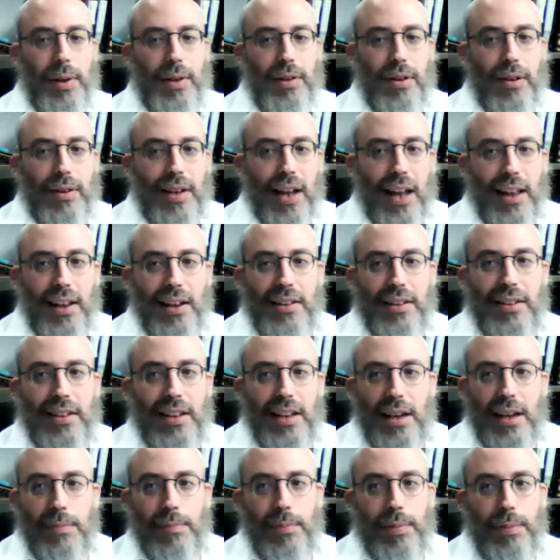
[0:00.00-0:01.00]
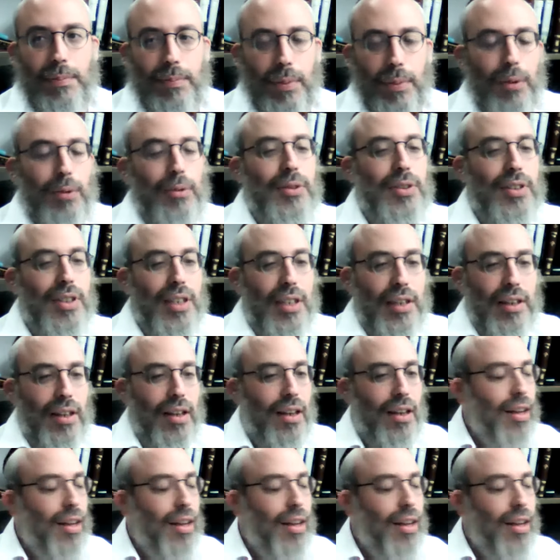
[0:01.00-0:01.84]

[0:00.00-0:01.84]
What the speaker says: but they're not a deep person,